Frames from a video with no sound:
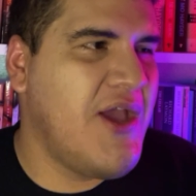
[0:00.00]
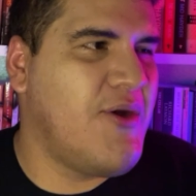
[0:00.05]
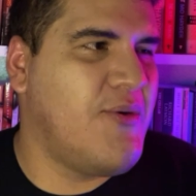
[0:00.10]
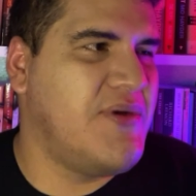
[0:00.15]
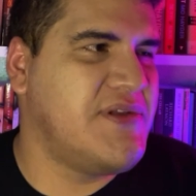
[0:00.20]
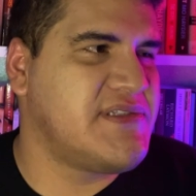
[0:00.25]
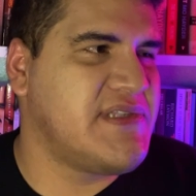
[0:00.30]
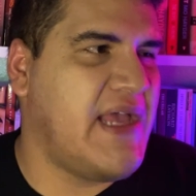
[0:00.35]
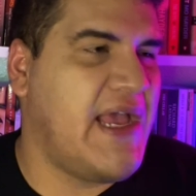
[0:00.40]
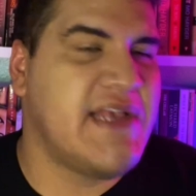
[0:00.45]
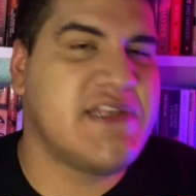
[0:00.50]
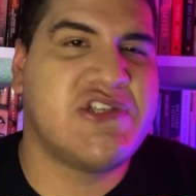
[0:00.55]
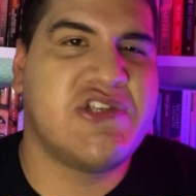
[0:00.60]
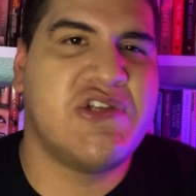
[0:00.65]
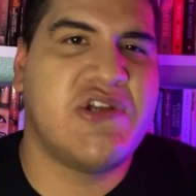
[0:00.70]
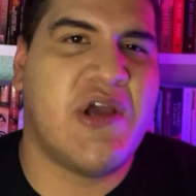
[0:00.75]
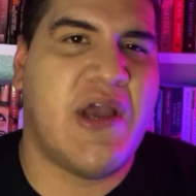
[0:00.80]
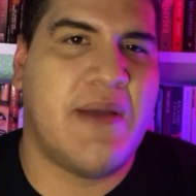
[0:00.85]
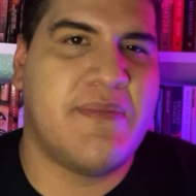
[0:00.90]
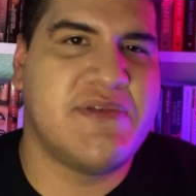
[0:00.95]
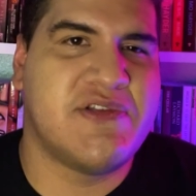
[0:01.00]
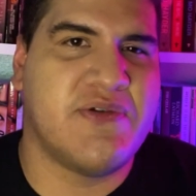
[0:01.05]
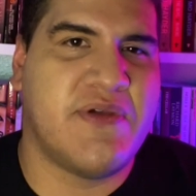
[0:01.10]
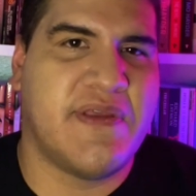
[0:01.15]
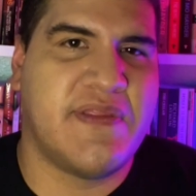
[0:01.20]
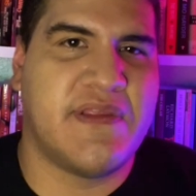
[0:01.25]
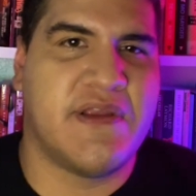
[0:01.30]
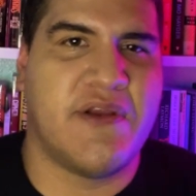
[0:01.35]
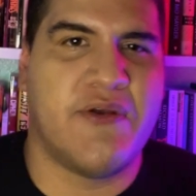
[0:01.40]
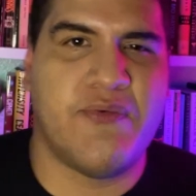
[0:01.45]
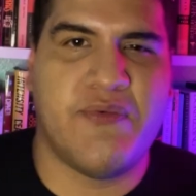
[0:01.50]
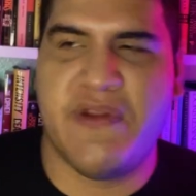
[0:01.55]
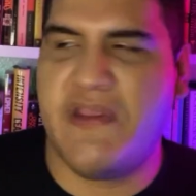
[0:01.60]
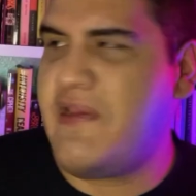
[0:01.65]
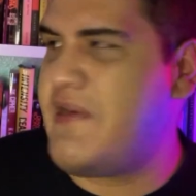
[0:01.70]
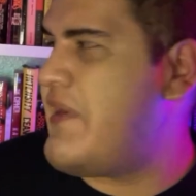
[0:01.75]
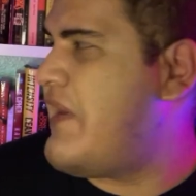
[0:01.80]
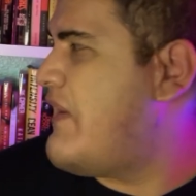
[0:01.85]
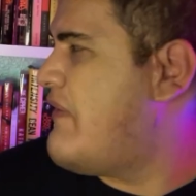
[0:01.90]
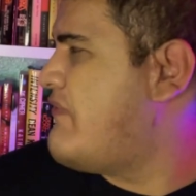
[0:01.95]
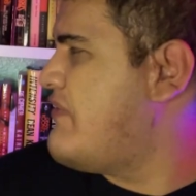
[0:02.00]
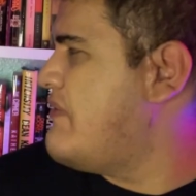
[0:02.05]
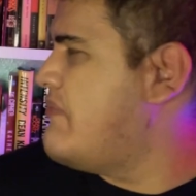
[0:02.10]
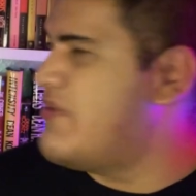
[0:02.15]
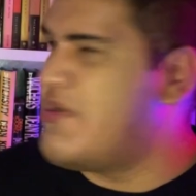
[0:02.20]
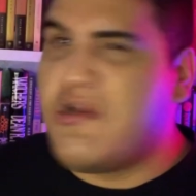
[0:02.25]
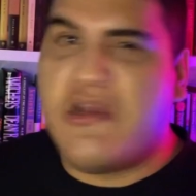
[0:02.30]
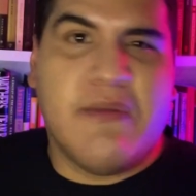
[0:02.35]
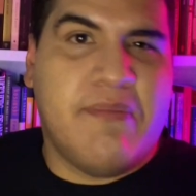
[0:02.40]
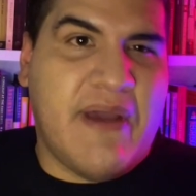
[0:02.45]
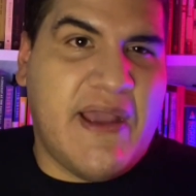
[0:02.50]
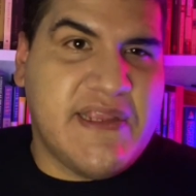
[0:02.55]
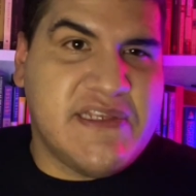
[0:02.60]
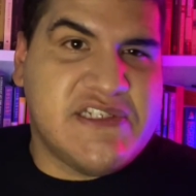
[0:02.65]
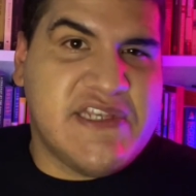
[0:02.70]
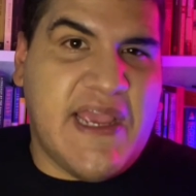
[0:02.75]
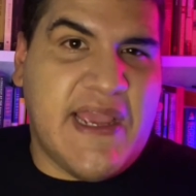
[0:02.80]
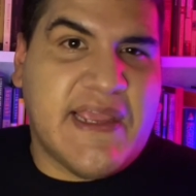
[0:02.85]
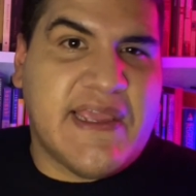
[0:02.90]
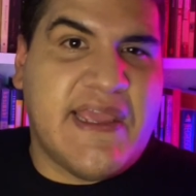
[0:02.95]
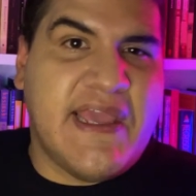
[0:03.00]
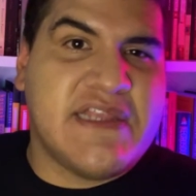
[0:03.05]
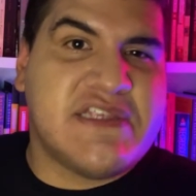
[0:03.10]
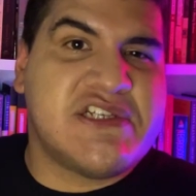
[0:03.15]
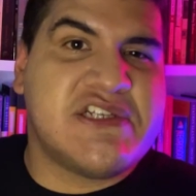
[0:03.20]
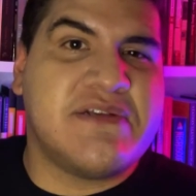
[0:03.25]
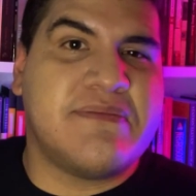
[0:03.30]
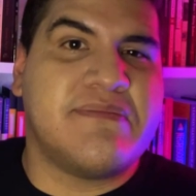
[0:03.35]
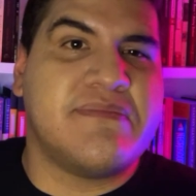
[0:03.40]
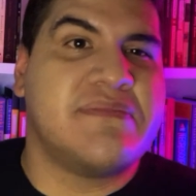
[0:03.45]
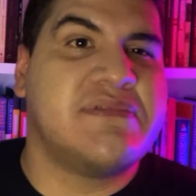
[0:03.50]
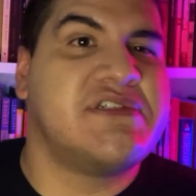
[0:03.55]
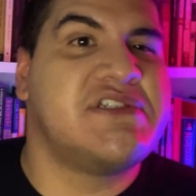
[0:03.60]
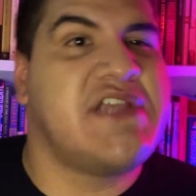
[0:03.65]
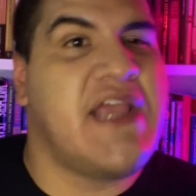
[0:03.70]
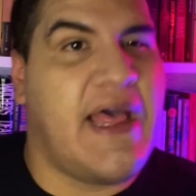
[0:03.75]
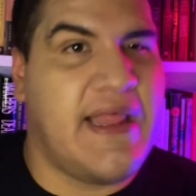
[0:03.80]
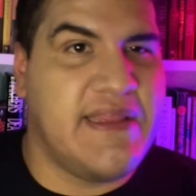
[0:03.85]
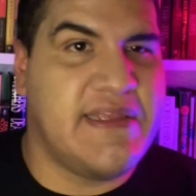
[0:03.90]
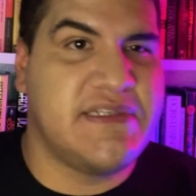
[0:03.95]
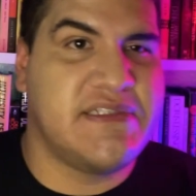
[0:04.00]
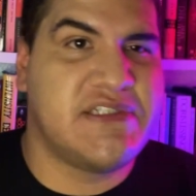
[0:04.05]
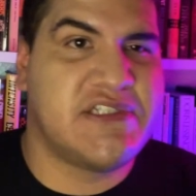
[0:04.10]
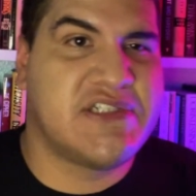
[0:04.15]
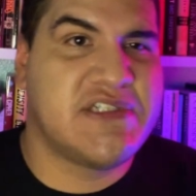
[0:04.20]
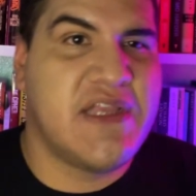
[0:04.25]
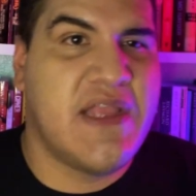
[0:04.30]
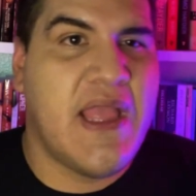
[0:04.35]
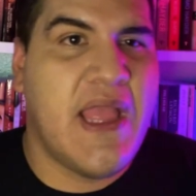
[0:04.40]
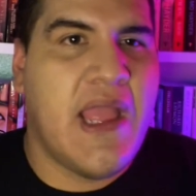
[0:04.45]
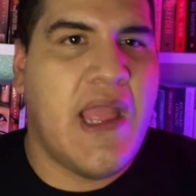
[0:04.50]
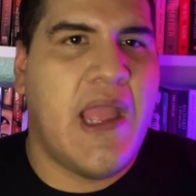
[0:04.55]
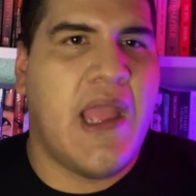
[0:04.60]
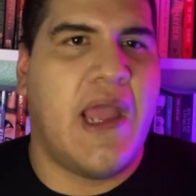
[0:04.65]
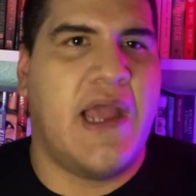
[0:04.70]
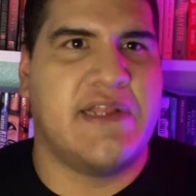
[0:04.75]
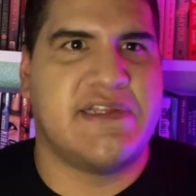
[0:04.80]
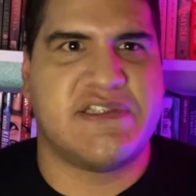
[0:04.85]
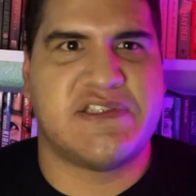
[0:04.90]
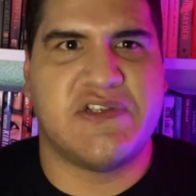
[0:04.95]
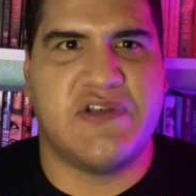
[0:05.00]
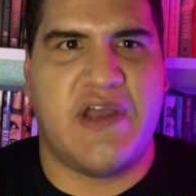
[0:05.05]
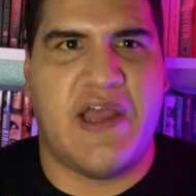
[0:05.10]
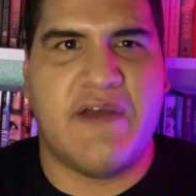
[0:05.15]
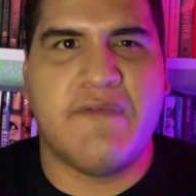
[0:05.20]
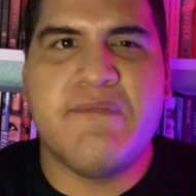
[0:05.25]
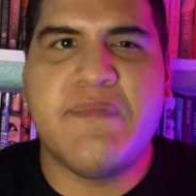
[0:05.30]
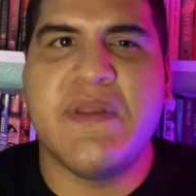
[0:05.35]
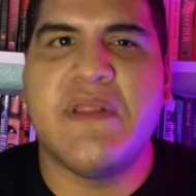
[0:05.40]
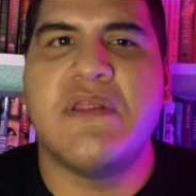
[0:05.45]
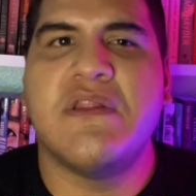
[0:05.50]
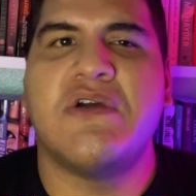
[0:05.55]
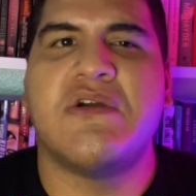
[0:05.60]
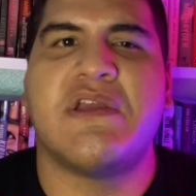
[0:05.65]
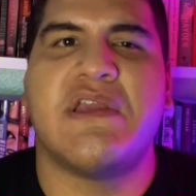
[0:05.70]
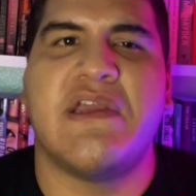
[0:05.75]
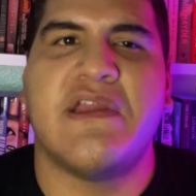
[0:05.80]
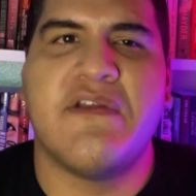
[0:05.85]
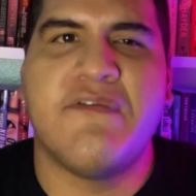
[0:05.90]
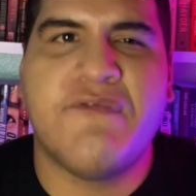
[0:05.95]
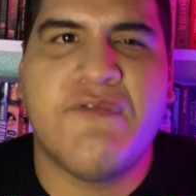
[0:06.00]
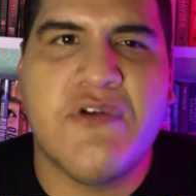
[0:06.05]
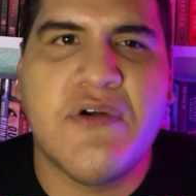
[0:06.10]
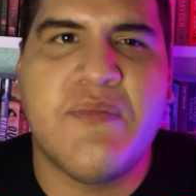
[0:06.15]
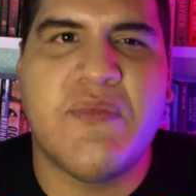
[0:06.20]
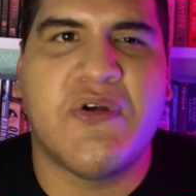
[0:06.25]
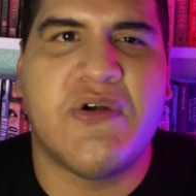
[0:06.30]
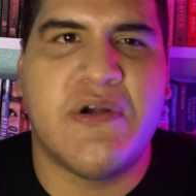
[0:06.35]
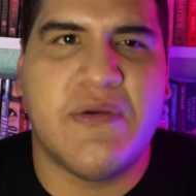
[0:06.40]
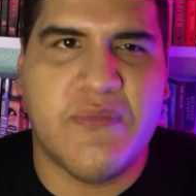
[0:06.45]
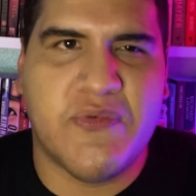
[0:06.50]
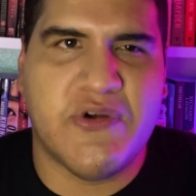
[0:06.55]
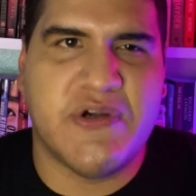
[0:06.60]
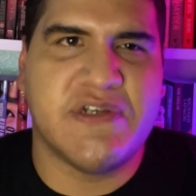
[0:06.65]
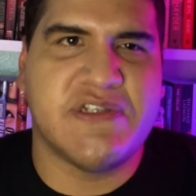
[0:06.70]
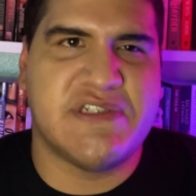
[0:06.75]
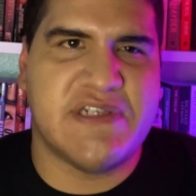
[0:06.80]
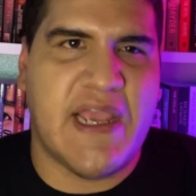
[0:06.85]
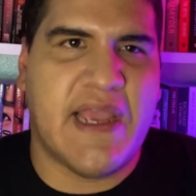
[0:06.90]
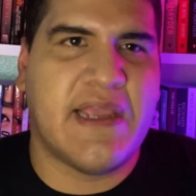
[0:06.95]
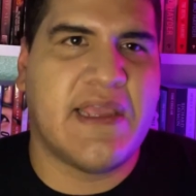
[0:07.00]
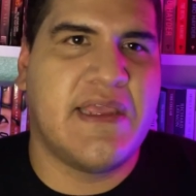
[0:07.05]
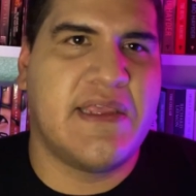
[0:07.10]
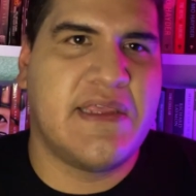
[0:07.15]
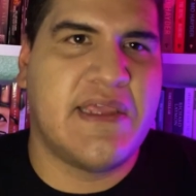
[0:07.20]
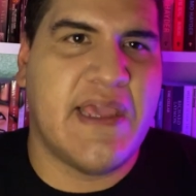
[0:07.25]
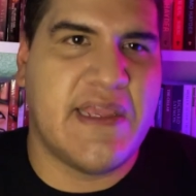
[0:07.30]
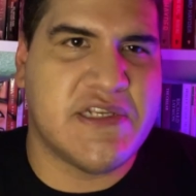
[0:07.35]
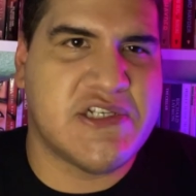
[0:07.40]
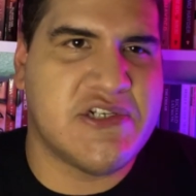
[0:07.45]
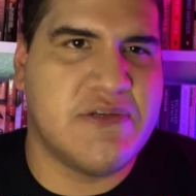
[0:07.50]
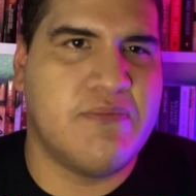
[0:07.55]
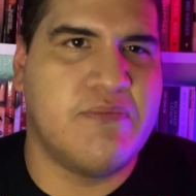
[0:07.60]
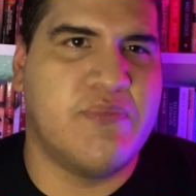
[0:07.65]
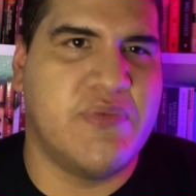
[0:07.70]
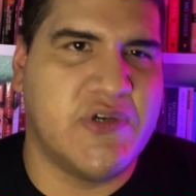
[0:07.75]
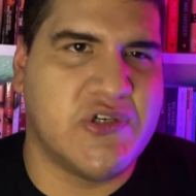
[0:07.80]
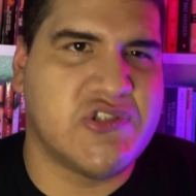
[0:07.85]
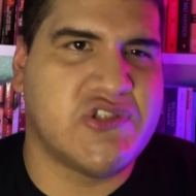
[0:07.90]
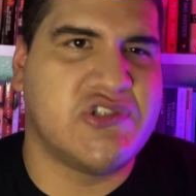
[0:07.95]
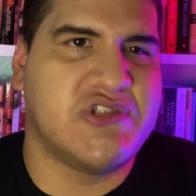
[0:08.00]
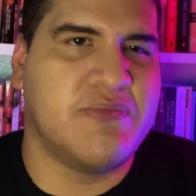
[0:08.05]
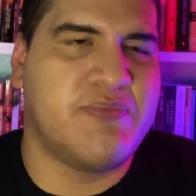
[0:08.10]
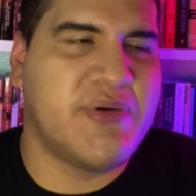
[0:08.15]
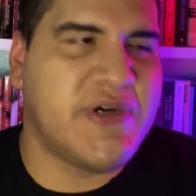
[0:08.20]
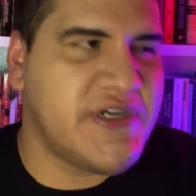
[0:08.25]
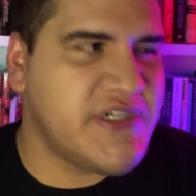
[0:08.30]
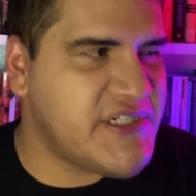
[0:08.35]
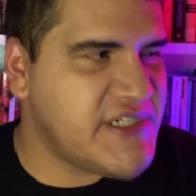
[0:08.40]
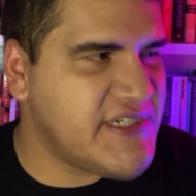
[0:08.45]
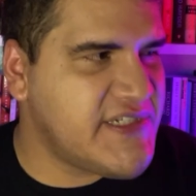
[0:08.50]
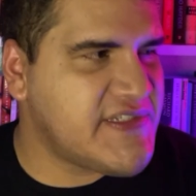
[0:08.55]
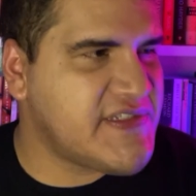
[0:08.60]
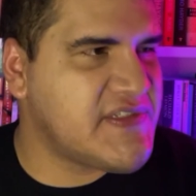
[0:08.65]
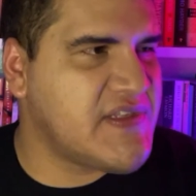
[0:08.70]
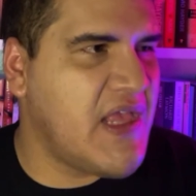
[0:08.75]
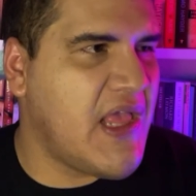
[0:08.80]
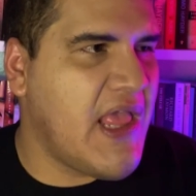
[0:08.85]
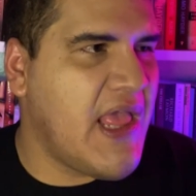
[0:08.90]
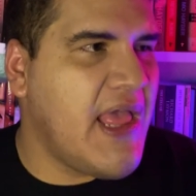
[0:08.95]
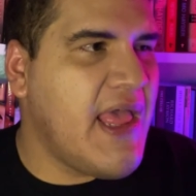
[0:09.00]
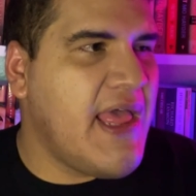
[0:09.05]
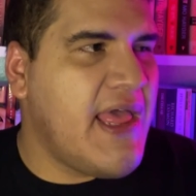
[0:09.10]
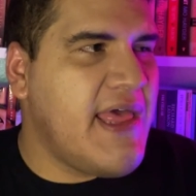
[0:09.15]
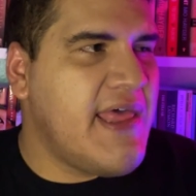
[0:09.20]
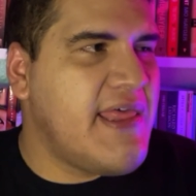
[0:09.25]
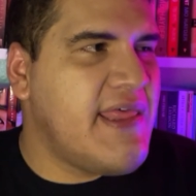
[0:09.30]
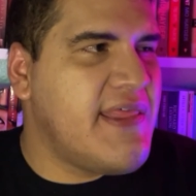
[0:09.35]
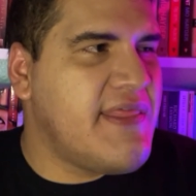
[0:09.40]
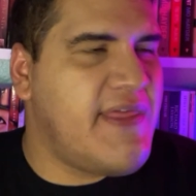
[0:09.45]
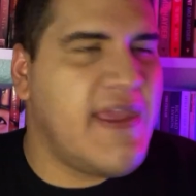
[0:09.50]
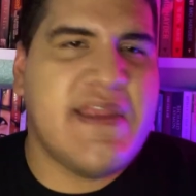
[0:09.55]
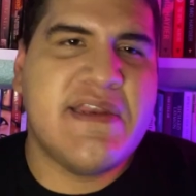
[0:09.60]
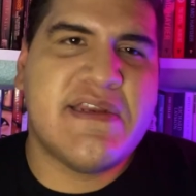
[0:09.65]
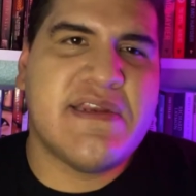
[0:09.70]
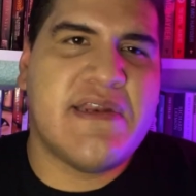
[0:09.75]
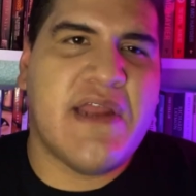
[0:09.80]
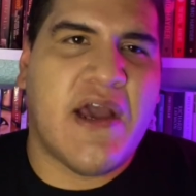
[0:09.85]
was that, as you know, I'm doing the Read Every Book by Jack Ketchum challenge, and so I've been looking for more and more Jack Ketchum books to purchase. They did